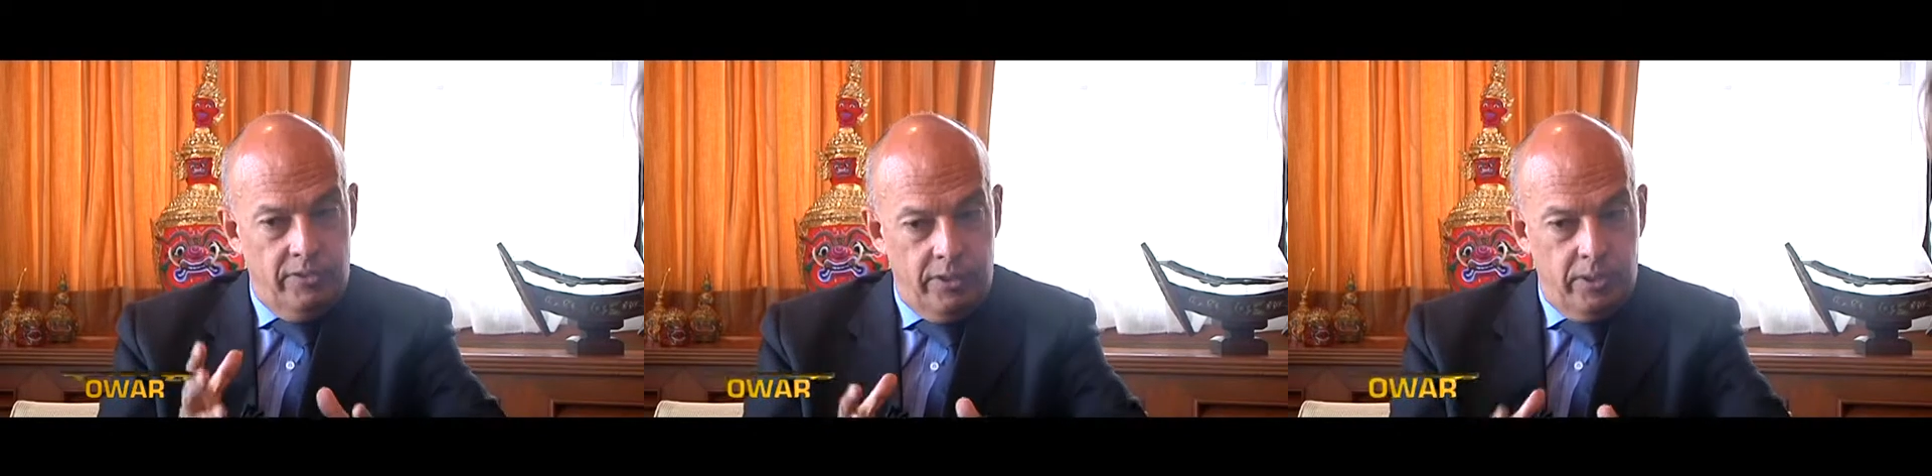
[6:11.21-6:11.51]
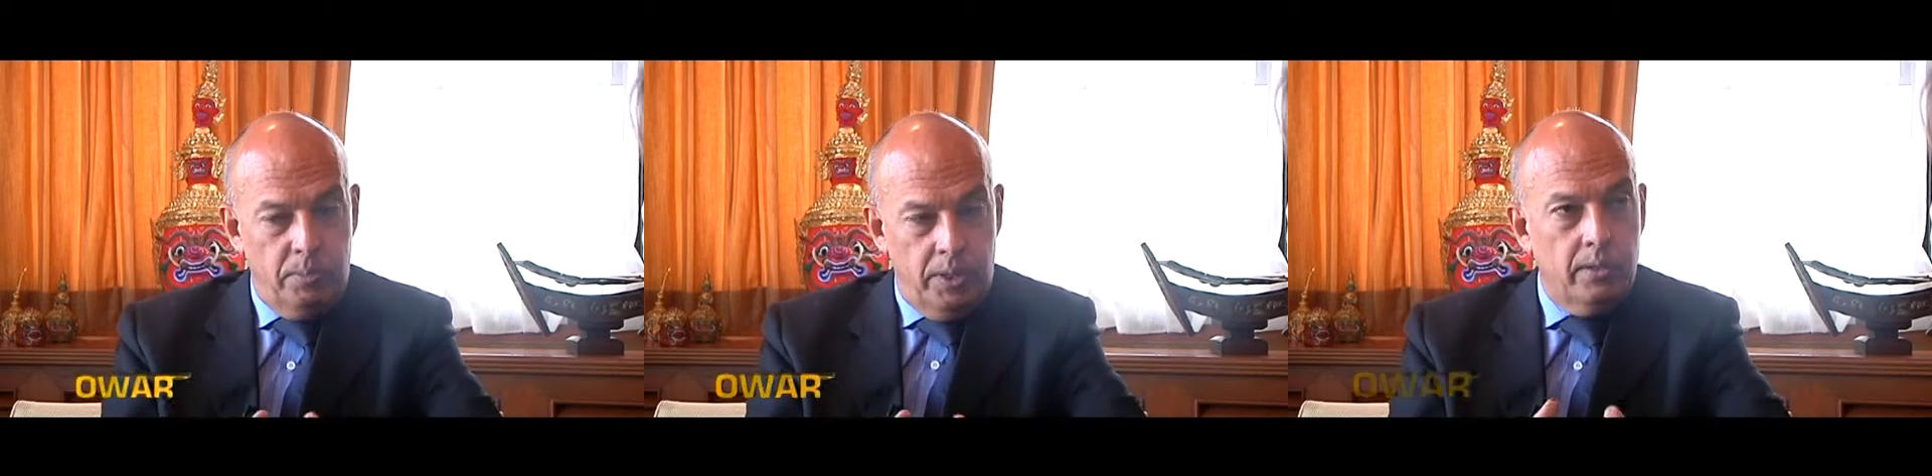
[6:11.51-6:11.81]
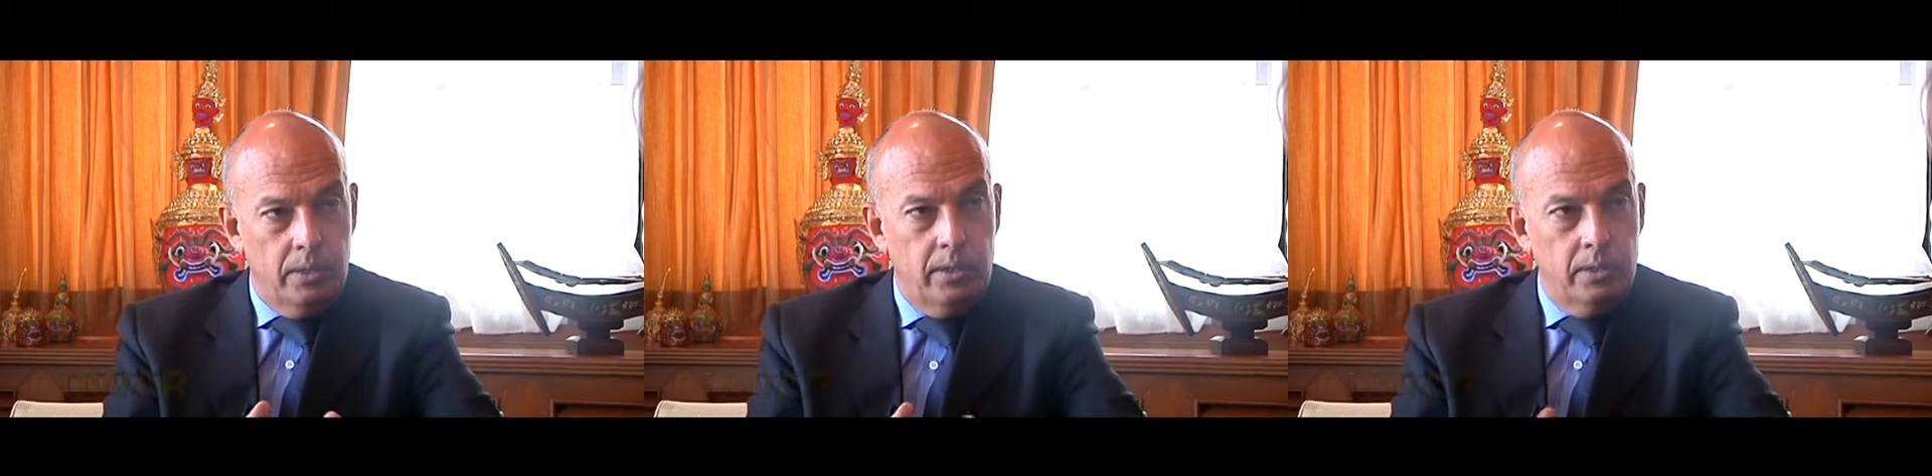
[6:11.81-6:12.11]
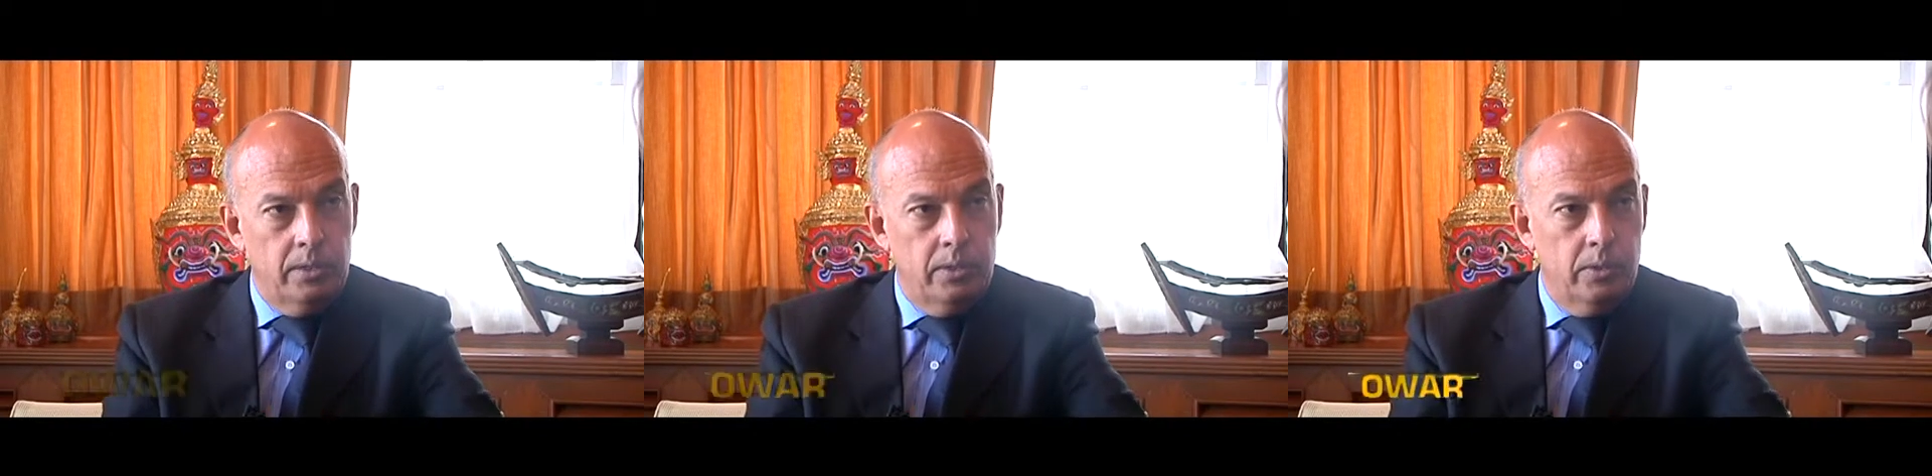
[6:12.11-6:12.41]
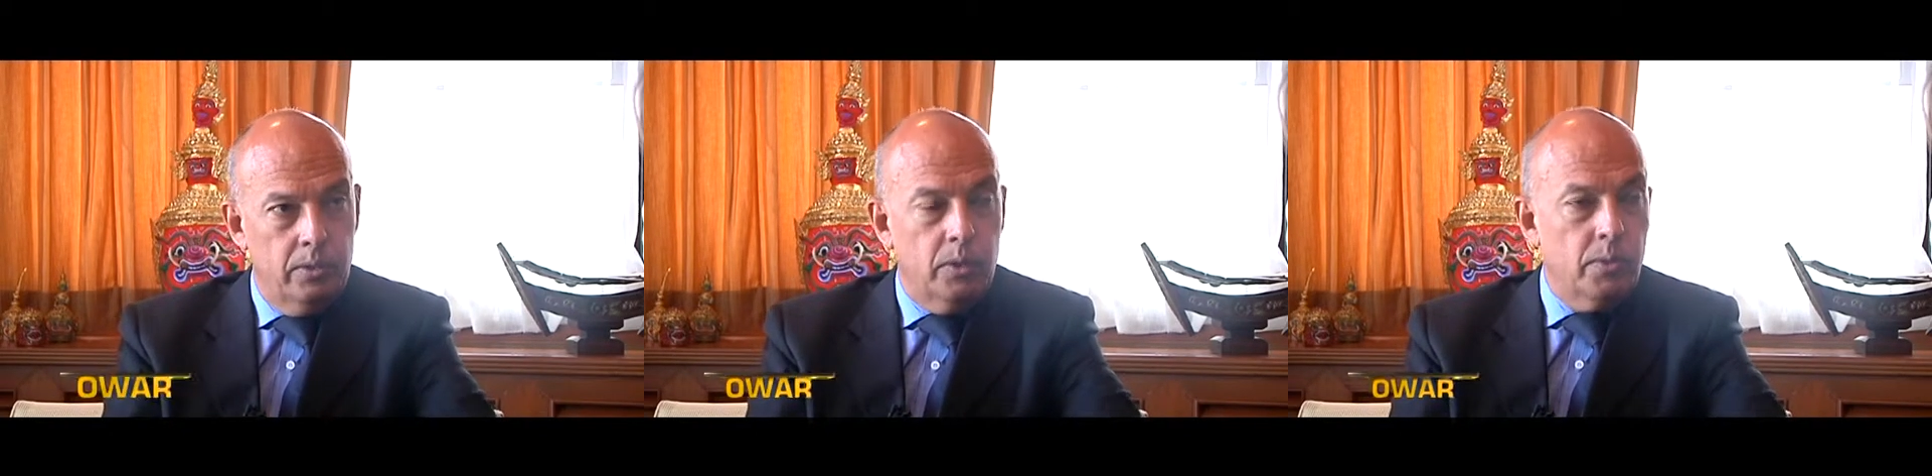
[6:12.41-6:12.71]
a fundamental
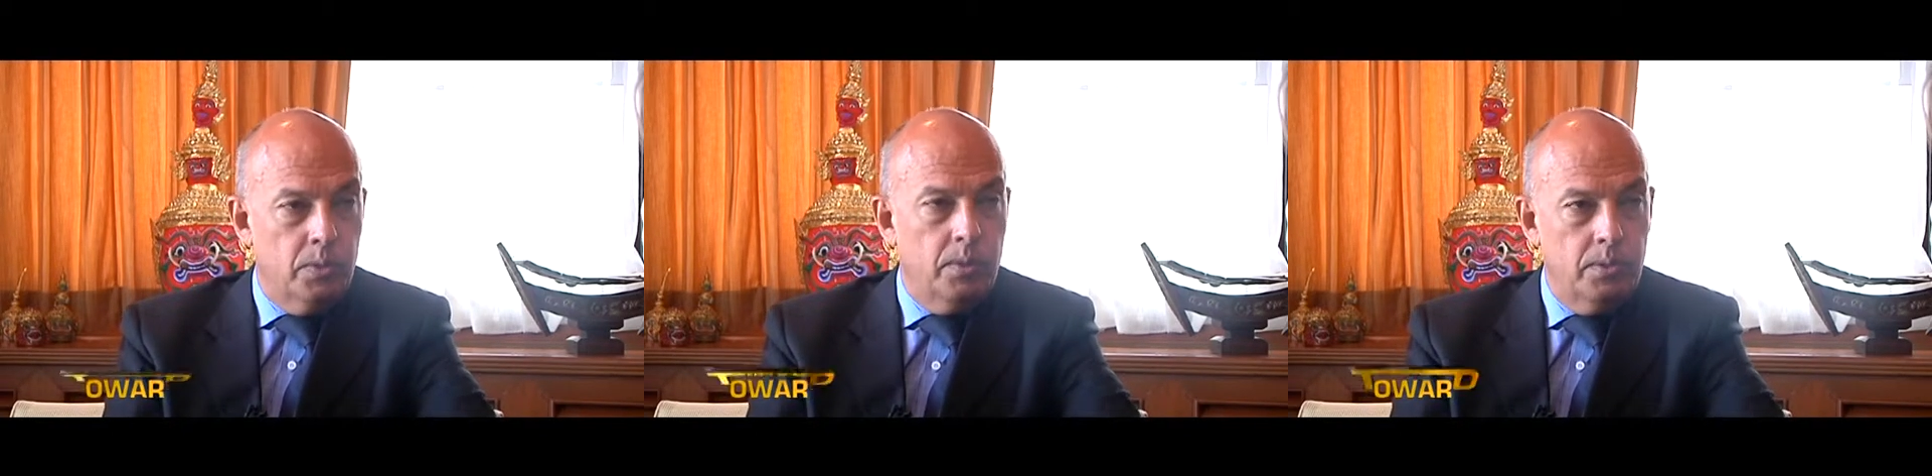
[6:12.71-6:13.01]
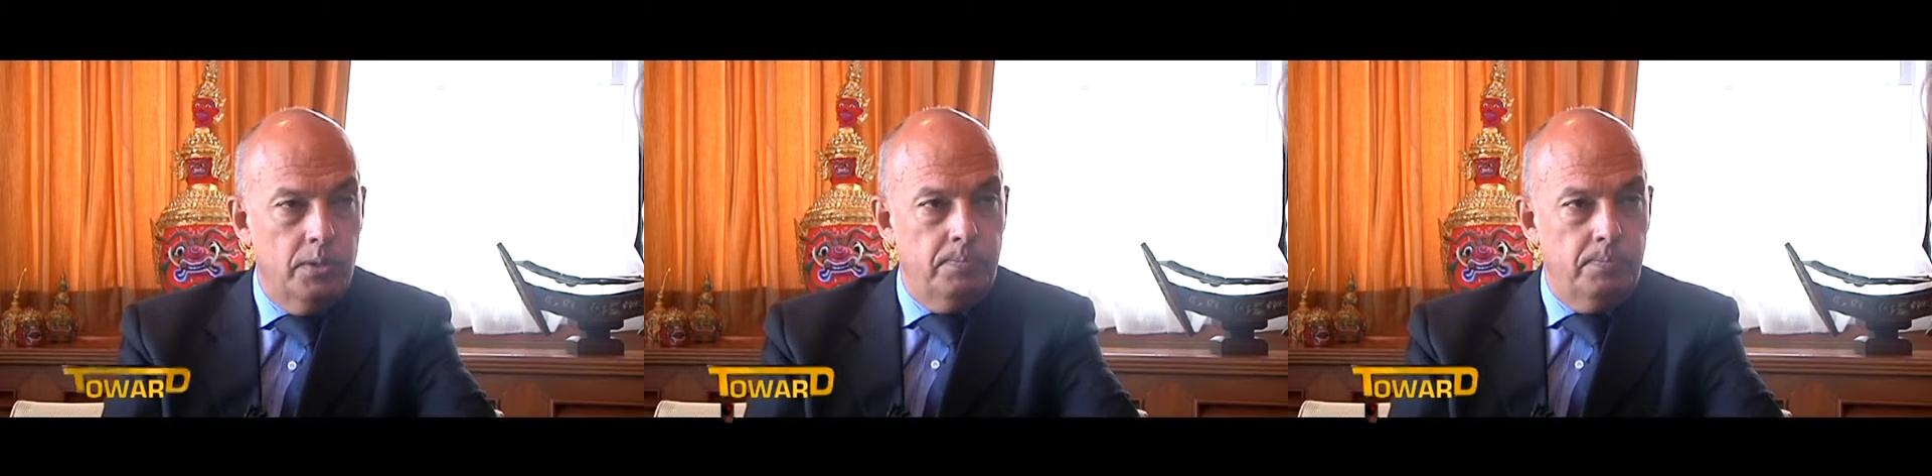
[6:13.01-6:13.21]
growth, no? Mm